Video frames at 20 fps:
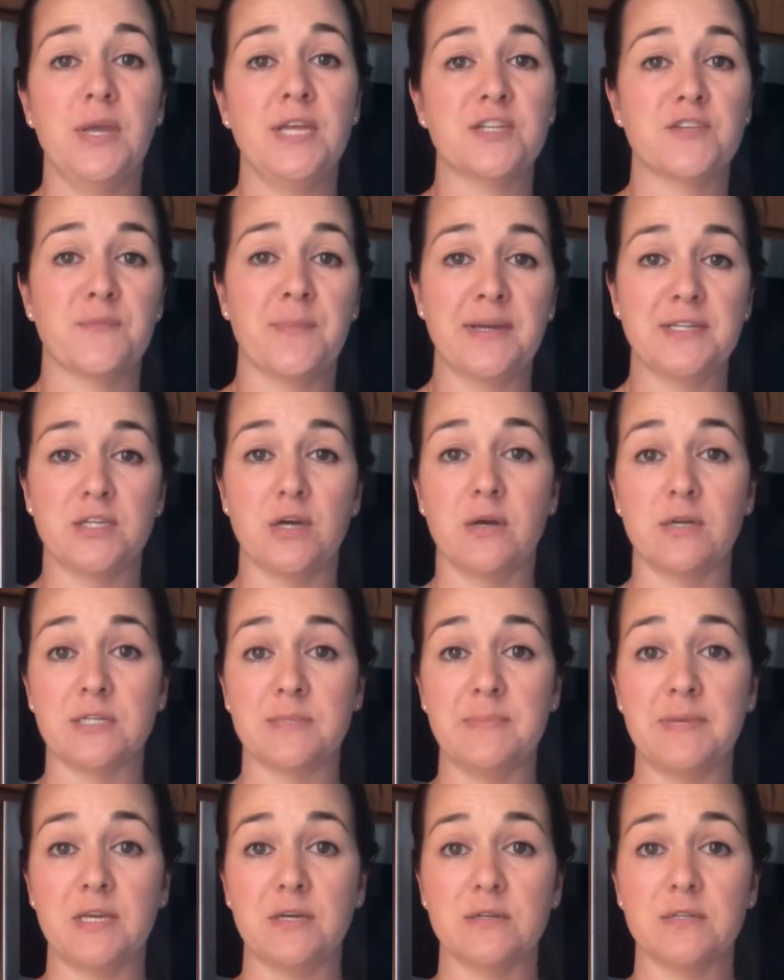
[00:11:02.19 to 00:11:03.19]
each of my dog's
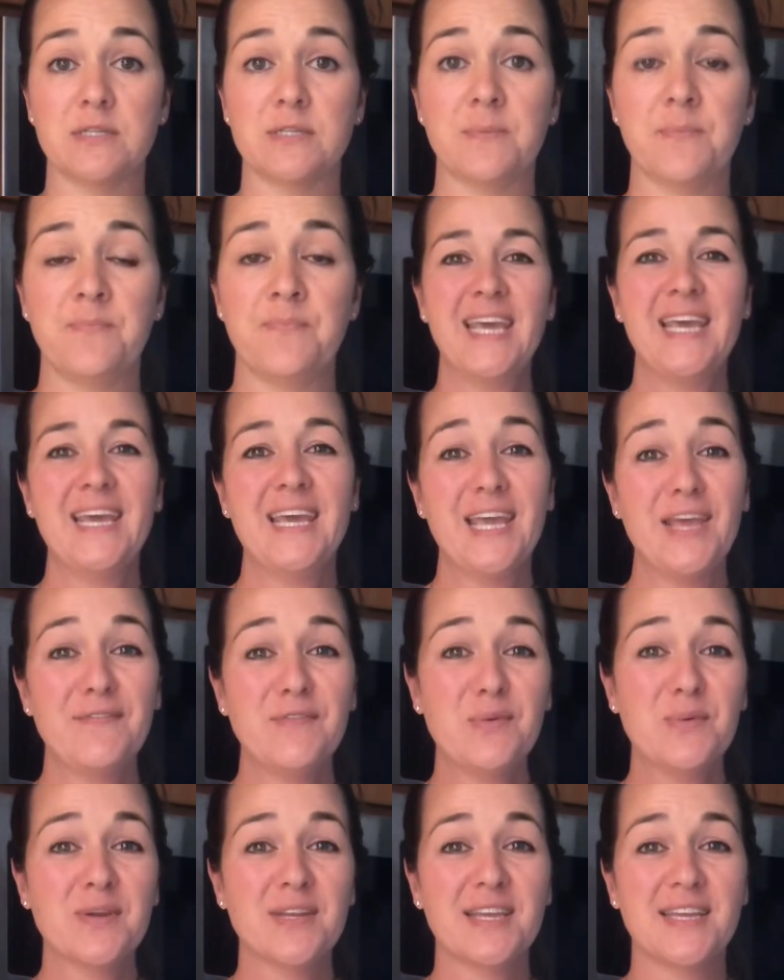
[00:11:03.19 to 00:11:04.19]
meals. If
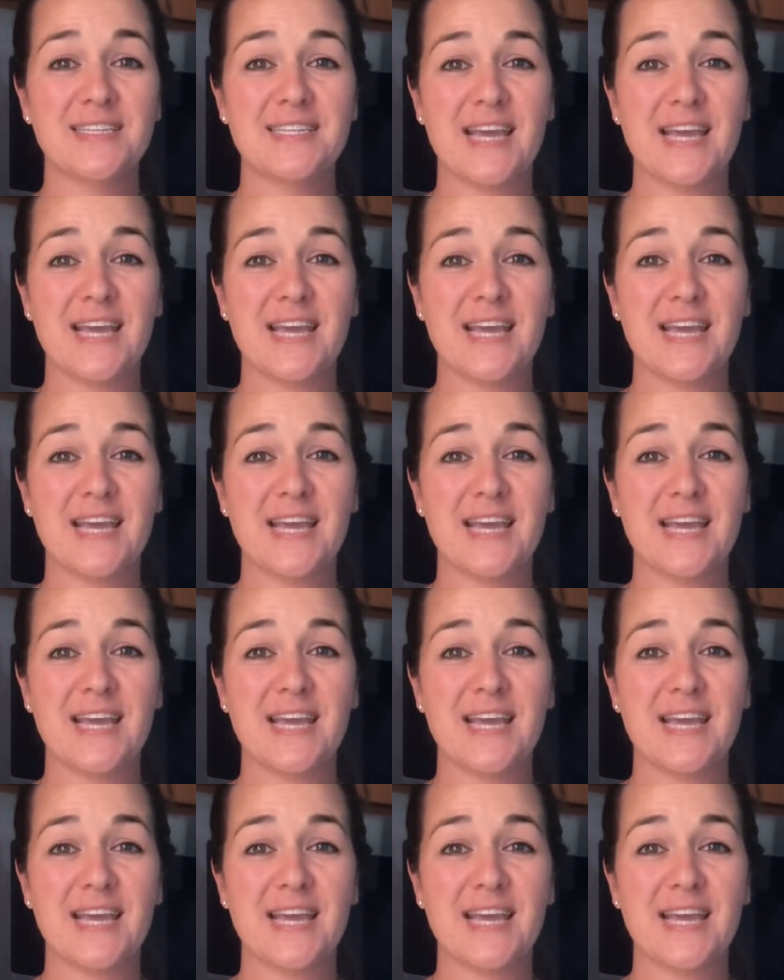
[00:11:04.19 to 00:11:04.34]
you want to get